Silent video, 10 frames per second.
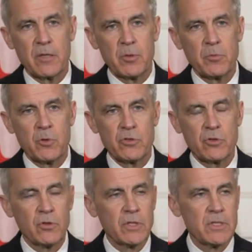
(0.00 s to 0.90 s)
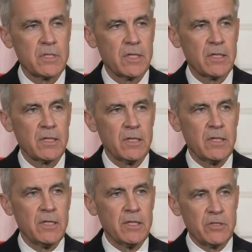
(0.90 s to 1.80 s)
government of Portugal is
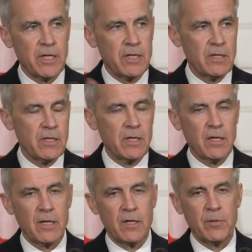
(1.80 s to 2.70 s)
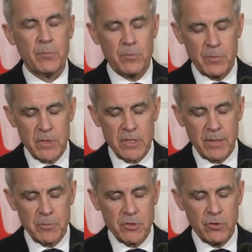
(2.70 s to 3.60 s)
taking
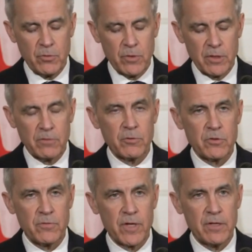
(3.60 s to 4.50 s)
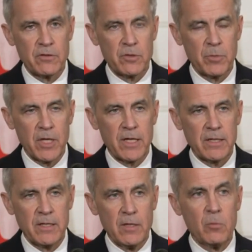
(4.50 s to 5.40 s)
steps to diversify their supply.
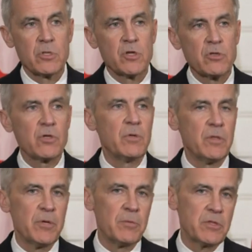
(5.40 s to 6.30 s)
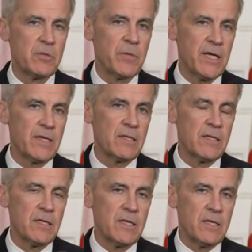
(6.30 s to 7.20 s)
What's also in the public domain
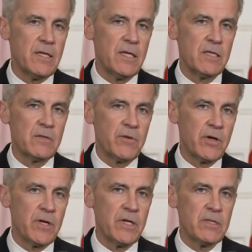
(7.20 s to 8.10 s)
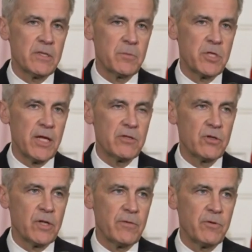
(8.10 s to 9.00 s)
is a very
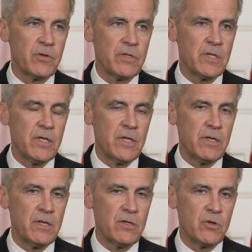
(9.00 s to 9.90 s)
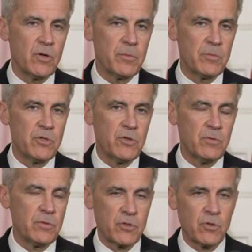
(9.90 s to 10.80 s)
substantial effort in Europe
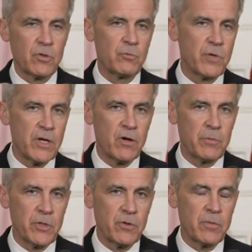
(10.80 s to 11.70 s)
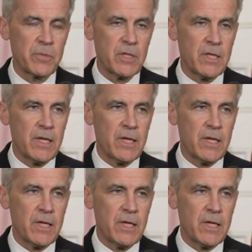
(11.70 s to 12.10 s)
to so-called rearm Europe,